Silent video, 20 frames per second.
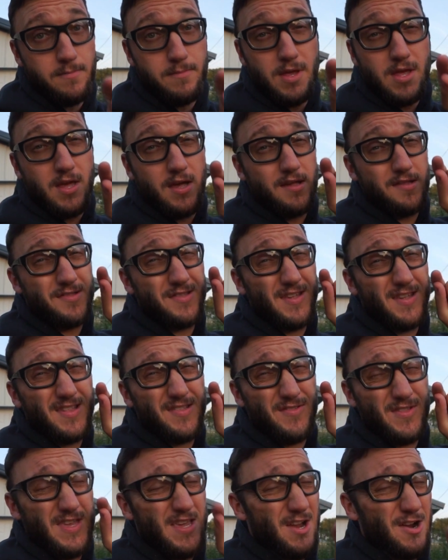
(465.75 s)
because
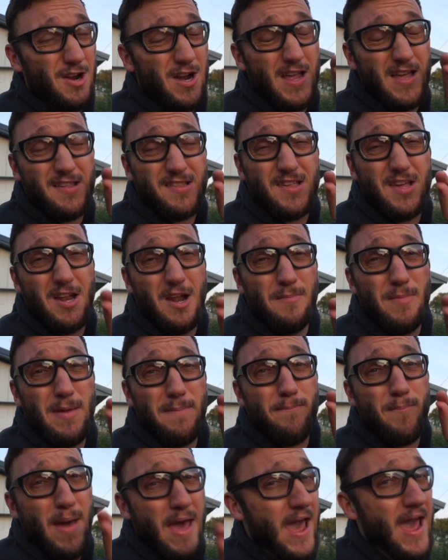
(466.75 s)
this year is going to be
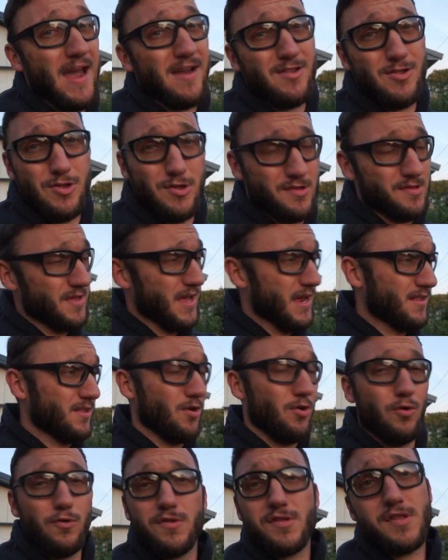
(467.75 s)
packed, just like the
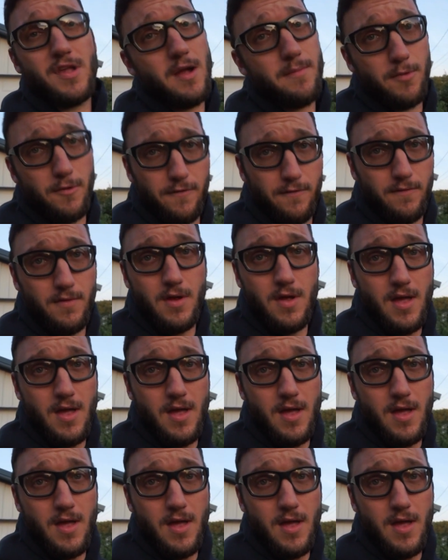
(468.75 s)
whole summer